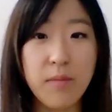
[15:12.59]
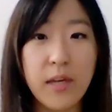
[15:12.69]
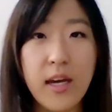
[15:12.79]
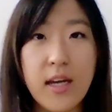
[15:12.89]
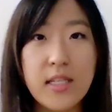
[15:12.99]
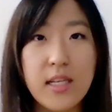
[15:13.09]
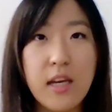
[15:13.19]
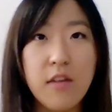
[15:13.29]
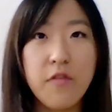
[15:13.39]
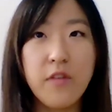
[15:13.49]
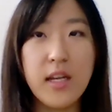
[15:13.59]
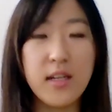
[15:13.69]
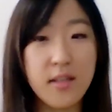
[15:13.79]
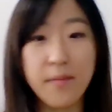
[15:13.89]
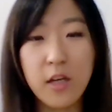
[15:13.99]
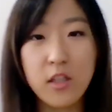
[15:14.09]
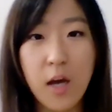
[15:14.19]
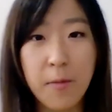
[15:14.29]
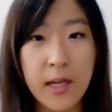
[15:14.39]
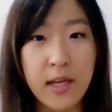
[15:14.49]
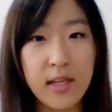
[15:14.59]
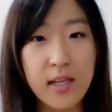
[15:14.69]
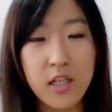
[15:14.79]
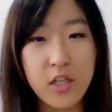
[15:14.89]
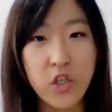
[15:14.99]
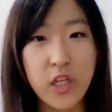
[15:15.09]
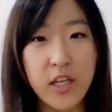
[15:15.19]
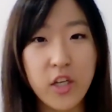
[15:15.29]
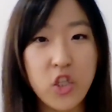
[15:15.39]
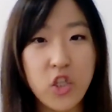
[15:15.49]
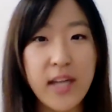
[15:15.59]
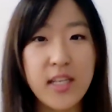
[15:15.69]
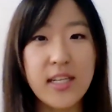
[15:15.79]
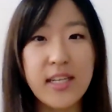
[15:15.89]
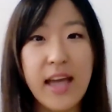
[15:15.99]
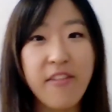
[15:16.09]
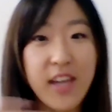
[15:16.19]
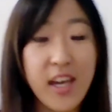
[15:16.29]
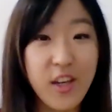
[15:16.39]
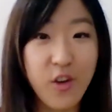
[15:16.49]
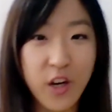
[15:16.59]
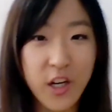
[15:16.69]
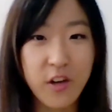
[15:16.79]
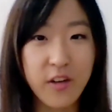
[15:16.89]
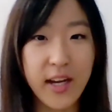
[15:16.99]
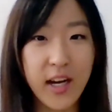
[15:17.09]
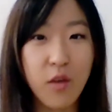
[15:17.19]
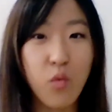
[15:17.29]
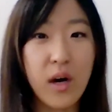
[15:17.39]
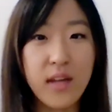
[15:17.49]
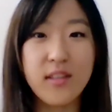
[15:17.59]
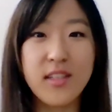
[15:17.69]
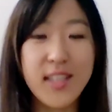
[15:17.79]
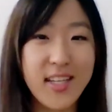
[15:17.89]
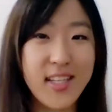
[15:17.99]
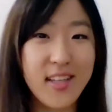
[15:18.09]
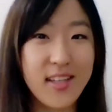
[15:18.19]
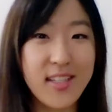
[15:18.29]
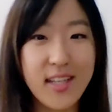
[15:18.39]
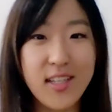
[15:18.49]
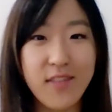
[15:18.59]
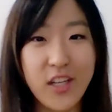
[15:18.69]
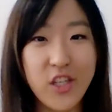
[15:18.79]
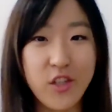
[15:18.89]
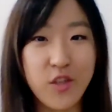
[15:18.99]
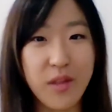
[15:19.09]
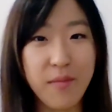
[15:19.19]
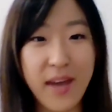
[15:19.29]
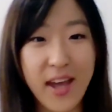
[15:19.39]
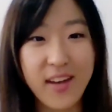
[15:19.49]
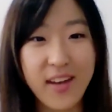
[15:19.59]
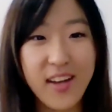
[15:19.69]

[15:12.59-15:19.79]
because if it is a male-dominated industry and you're trying to navigate your career while discussing these sensitive issues with men,